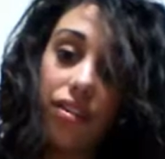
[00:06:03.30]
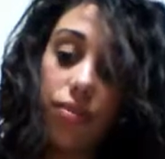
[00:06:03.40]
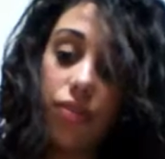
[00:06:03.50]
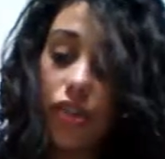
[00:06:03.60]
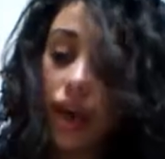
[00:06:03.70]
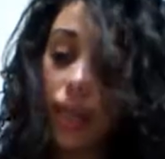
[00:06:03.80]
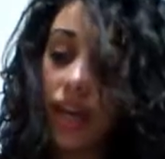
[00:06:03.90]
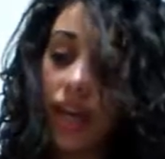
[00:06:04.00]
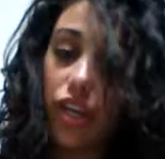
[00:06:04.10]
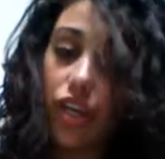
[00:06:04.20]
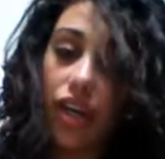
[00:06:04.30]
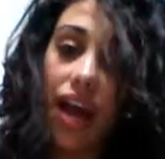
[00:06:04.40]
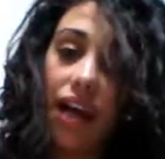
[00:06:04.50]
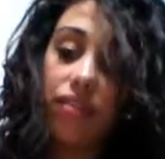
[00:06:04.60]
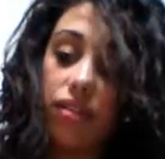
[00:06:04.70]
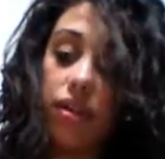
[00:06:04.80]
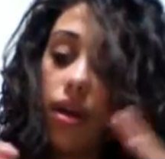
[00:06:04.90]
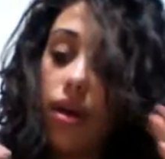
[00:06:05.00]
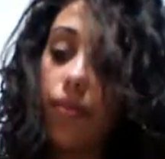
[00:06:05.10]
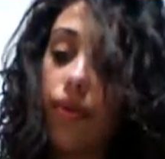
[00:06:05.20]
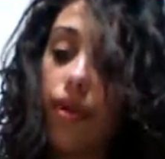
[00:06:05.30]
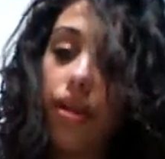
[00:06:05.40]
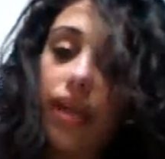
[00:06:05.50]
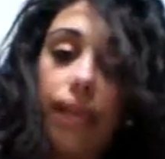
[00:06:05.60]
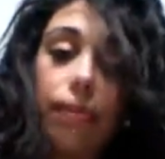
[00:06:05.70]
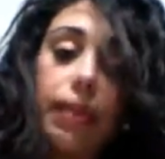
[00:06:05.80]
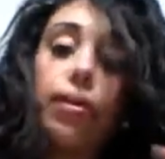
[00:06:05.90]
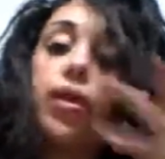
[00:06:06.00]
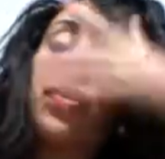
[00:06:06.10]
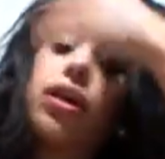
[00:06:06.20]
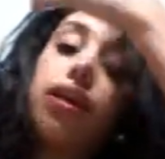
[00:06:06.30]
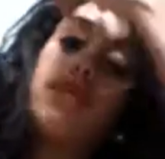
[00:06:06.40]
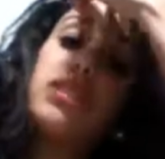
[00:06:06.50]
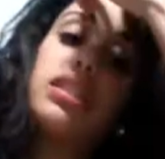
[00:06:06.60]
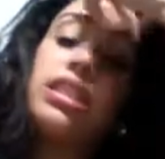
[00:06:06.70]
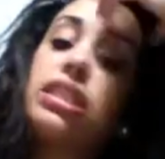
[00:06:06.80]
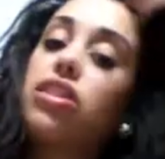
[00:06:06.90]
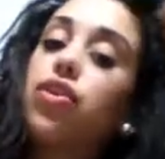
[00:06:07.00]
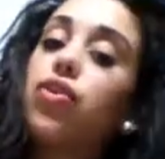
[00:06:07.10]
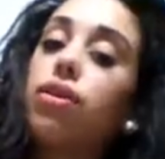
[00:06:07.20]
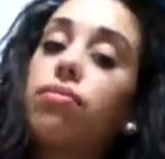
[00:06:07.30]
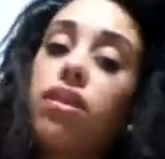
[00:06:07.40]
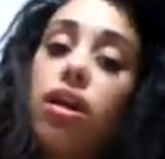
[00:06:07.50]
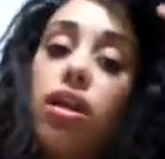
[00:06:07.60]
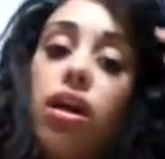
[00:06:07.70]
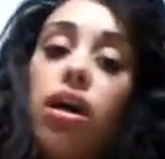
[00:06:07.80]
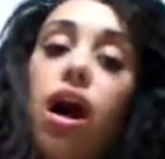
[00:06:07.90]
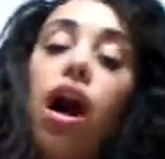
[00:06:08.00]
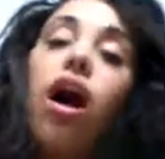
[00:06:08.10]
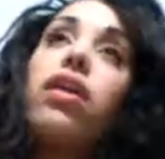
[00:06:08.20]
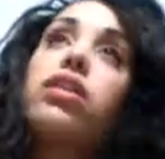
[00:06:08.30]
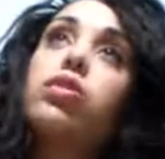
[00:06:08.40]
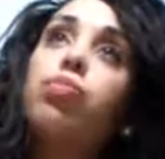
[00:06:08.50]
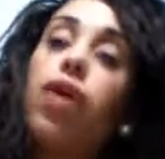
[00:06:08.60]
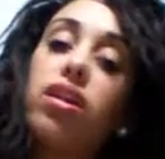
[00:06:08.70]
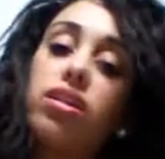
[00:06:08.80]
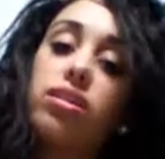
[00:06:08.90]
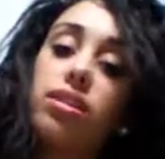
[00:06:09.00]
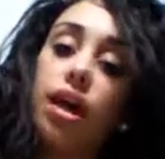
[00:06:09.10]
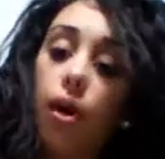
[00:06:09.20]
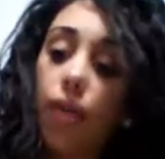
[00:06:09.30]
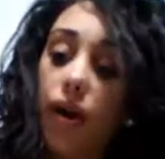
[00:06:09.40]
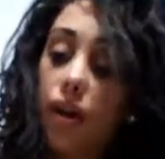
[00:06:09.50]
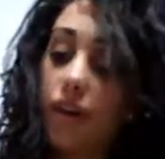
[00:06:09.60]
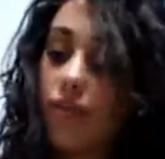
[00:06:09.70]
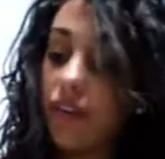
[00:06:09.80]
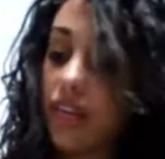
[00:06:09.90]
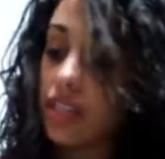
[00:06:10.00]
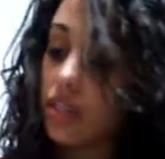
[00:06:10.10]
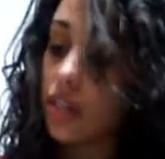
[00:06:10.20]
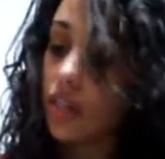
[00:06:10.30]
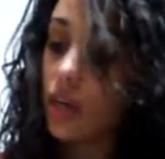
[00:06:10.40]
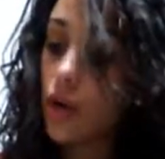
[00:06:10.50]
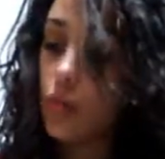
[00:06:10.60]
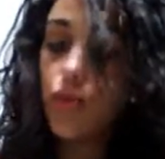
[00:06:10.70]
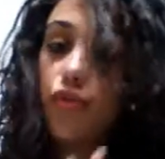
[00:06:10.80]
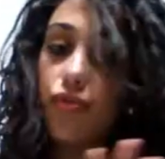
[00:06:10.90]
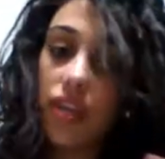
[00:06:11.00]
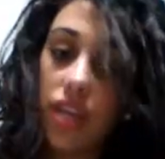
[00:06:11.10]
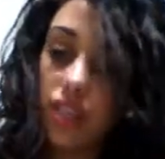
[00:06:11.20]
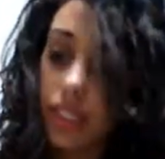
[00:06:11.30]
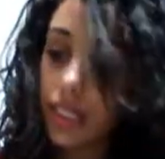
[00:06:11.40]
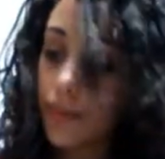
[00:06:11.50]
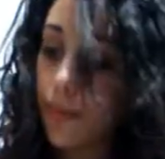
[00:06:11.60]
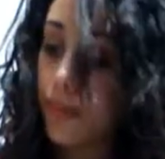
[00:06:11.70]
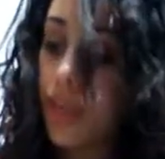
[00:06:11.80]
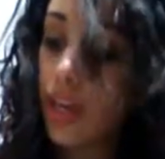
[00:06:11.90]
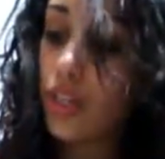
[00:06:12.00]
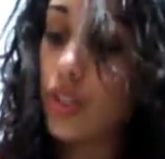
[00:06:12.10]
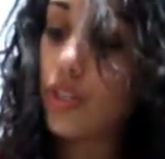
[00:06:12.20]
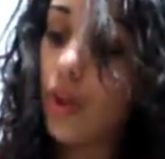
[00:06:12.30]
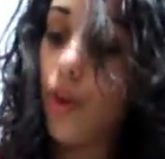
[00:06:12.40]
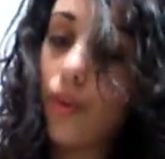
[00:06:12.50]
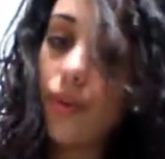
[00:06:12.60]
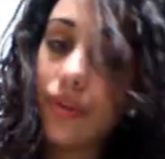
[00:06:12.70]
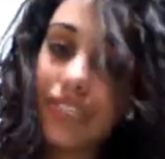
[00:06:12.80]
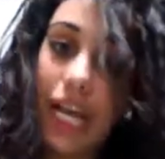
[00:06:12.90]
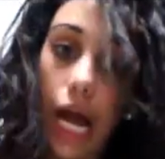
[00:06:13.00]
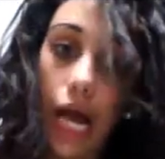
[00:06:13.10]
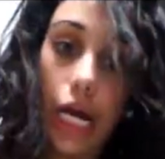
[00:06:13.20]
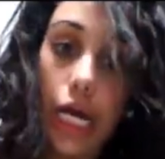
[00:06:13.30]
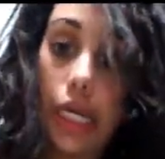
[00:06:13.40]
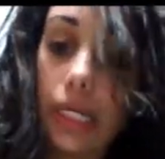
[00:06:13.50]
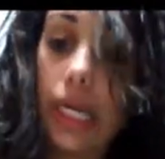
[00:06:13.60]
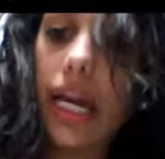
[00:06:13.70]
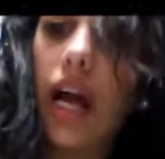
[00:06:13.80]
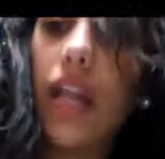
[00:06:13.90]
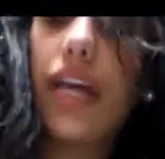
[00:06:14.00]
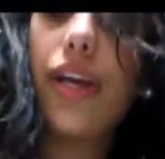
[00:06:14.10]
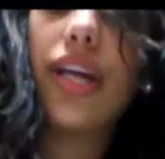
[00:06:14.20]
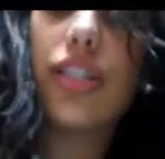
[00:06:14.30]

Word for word: that summer's coming and you're going to have to put on, like, BB creams and CC creams and all these products to help out your face rejuvenate. So great, I'll let you